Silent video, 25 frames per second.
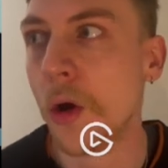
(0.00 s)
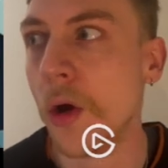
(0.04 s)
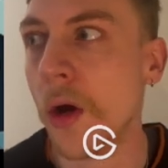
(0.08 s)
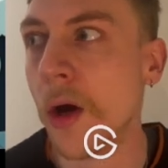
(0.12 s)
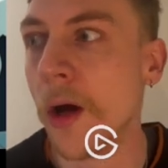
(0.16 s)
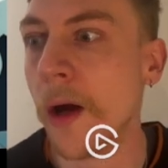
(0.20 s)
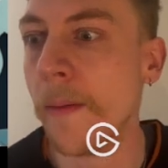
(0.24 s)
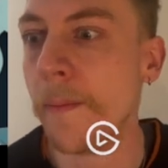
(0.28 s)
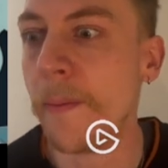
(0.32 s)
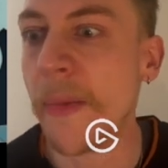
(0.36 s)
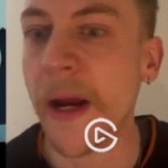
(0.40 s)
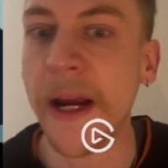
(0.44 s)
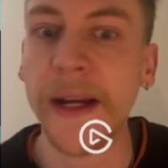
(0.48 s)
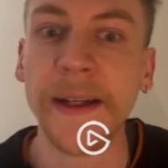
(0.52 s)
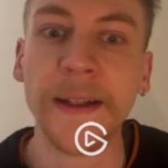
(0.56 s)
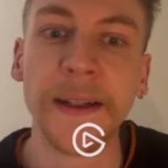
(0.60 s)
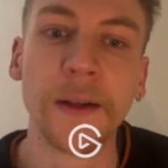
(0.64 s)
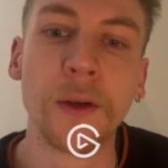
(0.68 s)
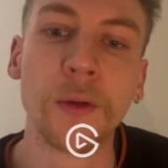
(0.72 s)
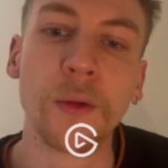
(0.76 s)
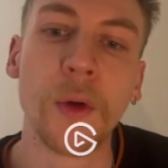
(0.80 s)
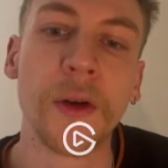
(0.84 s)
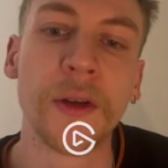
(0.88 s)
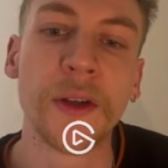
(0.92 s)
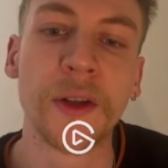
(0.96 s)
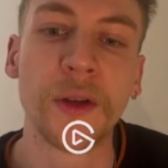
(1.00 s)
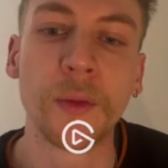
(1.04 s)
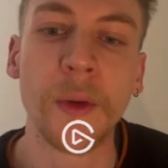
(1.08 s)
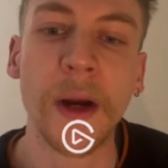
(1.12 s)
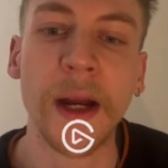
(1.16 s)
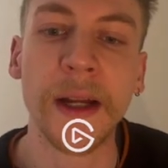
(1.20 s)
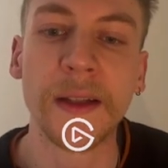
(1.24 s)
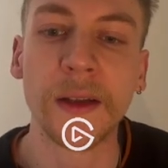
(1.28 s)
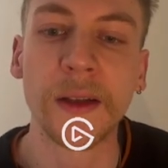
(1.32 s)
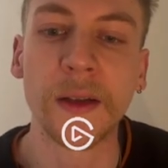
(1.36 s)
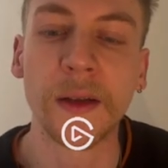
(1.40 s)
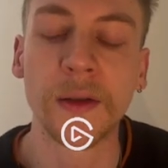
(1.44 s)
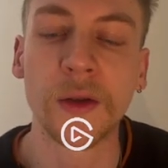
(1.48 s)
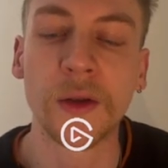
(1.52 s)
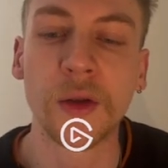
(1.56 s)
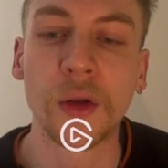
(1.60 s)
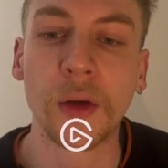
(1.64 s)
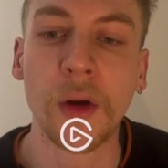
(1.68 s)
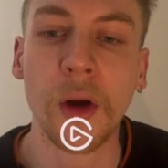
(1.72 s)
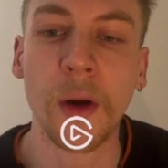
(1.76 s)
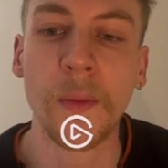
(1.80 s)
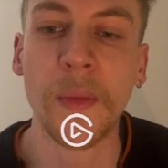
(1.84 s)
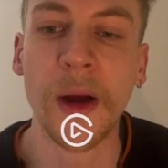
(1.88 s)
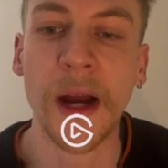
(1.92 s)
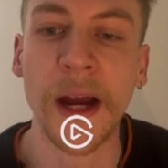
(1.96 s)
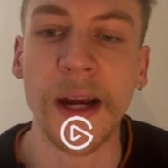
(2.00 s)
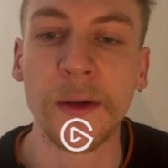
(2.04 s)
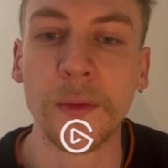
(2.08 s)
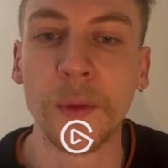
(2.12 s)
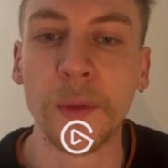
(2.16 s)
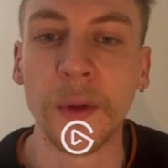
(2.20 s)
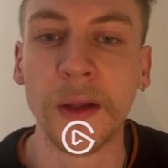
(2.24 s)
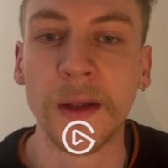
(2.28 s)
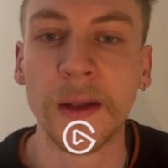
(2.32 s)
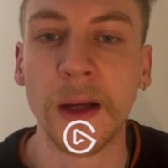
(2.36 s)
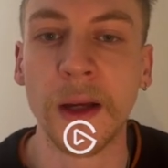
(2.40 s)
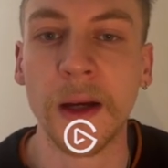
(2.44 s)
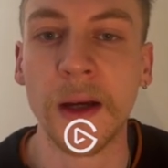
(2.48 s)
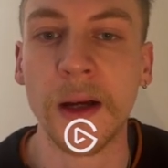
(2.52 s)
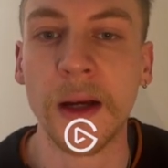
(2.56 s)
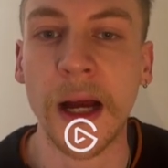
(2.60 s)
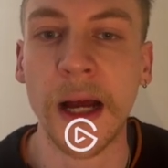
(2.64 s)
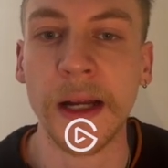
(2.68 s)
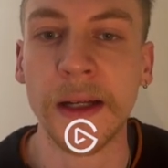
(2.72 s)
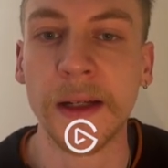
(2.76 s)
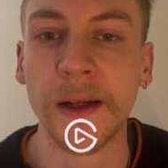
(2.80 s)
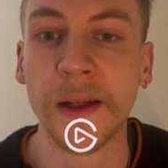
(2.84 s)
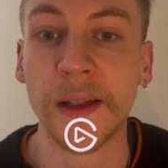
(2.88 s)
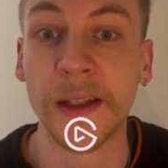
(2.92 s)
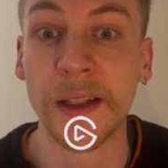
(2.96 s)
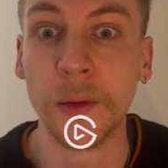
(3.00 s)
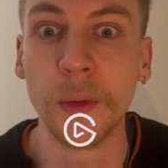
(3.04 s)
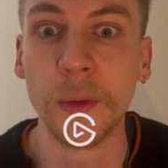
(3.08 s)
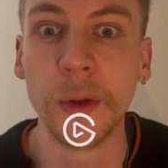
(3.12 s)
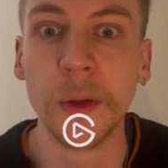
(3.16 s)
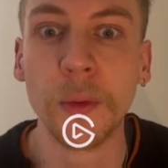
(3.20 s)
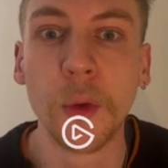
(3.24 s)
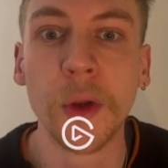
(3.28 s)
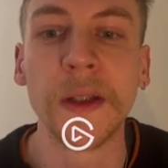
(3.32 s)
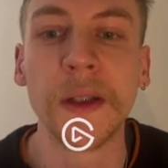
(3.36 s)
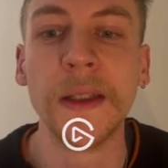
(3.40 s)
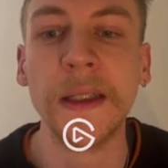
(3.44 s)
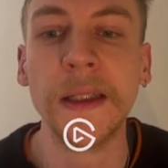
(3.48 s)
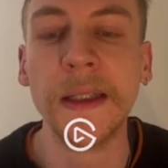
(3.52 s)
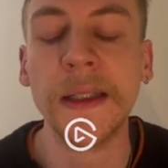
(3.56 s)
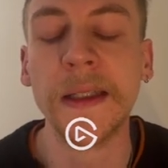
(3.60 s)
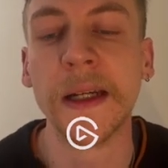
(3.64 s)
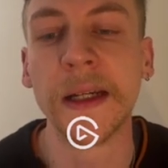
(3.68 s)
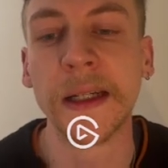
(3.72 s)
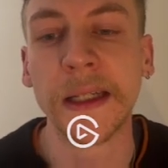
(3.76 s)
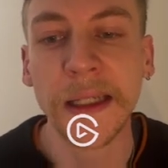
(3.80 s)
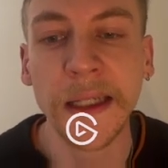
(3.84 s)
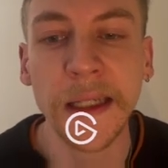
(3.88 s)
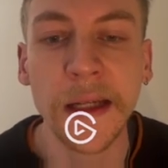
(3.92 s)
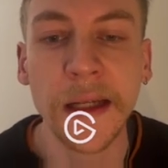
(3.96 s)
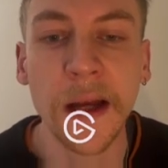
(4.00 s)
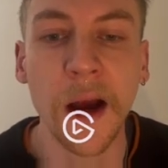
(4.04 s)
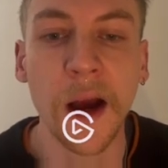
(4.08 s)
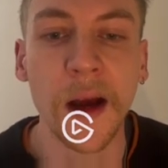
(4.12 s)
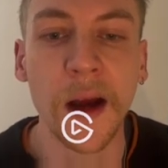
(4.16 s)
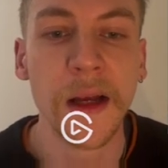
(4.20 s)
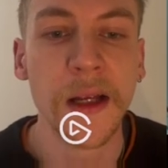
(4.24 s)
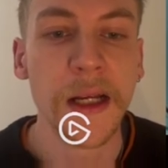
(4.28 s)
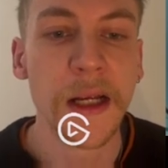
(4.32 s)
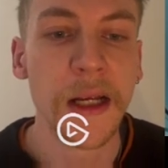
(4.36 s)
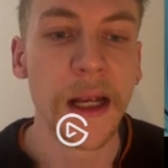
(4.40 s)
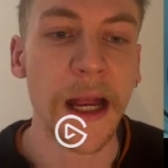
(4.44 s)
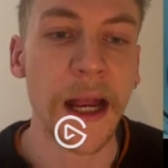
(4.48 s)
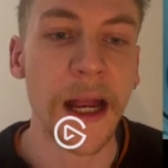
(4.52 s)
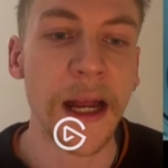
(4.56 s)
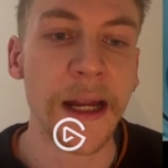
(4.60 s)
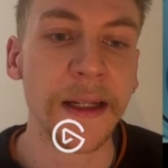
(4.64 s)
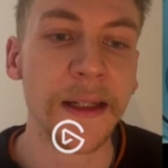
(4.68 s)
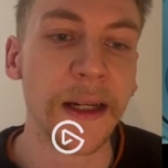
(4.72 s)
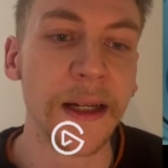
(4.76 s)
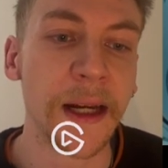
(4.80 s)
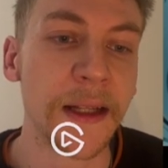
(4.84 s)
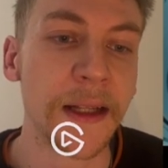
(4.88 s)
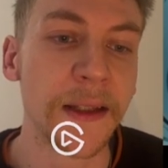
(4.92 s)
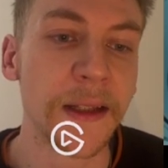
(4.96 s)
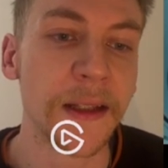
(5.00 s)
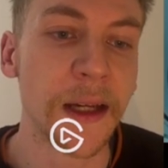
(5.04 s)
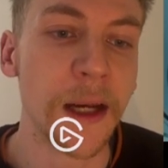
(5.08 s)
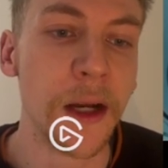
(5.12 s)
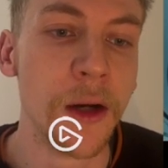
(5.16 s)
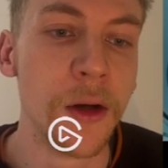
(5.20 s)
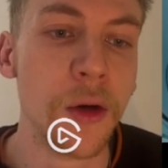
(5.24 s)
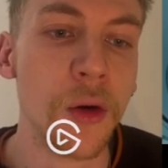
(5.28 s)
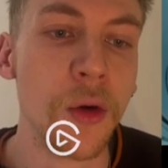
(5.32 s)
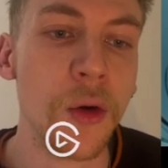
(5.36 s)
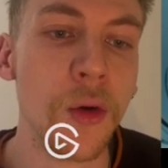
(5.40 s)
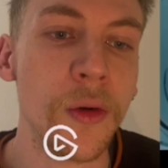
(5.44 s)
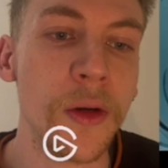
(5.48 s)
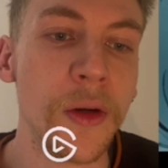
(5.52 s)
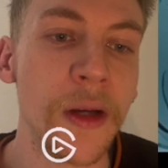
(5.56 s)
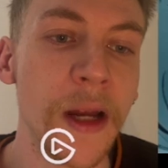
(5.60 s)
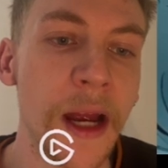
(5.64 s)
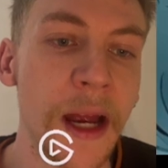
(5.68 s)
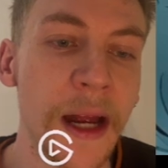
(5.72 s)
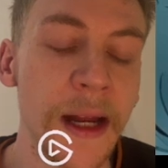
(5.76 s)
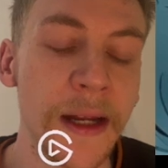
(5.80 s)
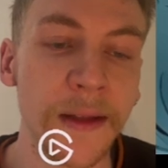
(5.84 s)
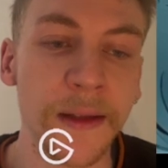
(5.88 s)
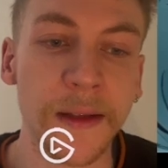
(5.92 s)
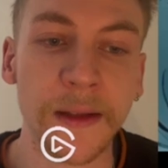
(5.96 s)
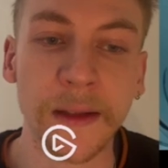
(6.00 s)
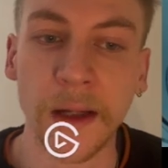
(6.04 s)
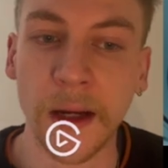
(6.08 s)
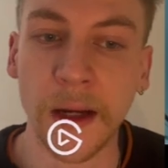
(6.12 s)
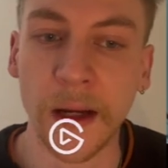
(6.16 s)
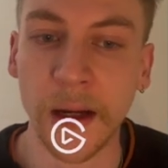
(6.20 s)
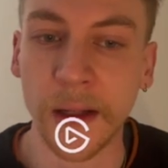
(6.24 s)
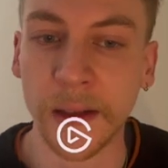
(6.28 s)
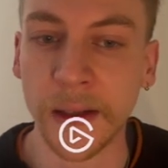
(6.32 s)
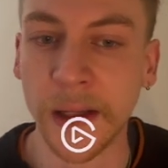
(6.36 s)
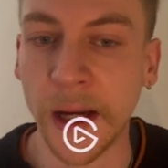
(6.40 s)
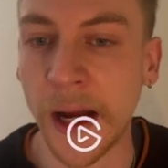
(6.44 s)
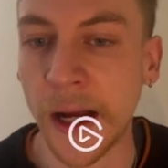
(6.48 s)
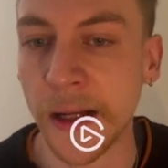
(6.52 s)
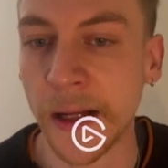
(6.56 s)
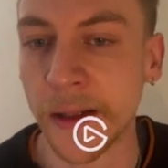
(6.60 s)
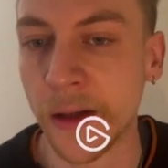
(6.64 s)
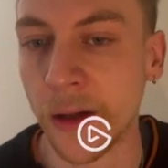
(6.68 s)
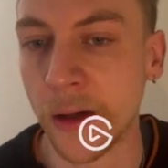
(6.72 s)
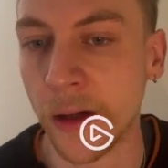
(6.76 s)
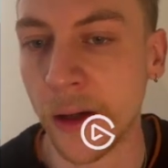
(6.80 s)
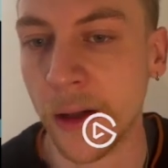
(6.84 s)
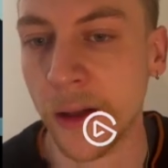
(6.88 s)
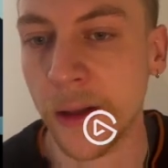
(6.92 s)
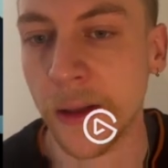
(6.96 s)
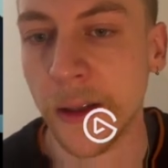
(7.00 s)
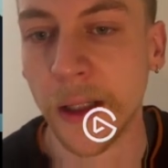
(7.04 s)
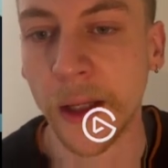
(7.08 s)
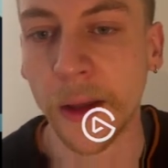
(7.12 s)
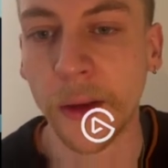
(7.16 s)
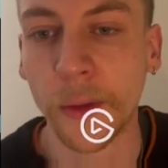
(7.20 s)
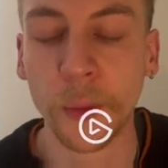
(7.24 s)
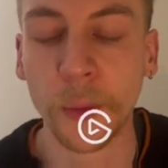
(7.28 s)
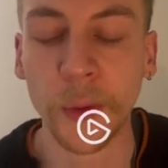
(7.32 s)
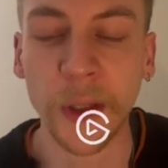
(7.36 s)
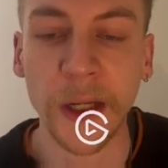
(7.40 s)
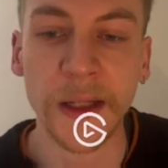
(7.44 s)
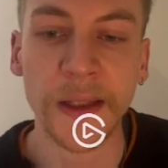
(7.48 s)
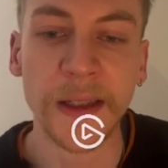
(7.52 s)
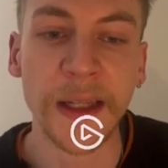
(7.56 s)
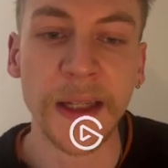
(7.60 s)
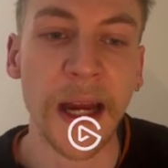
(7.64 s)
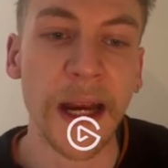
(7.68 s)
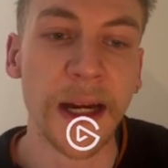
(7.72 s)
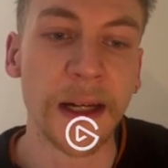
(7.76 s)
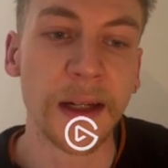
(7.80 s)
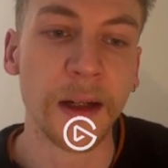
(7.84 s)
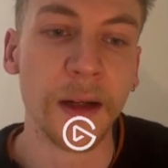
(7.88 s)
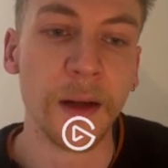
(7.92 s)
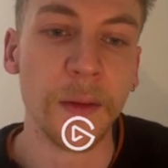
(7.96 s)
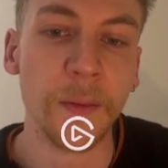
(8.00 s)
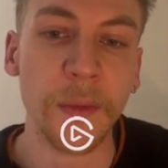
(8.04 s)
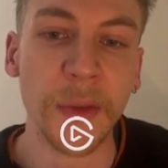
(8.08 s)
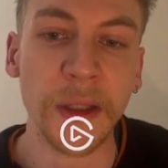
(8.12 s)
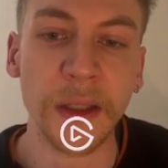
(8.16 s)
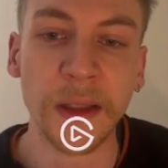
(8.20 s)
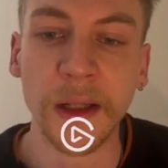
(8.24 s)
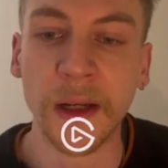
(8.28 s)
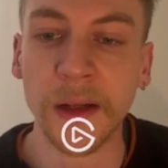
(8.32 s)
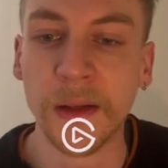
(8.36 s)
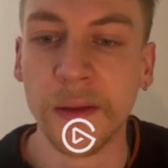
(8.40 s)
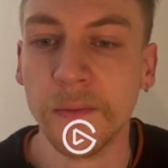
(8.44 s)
Painting a Rose threat combined with Under the Sea. We would need a Kida, and against Kaloon and the other 3 attack minion,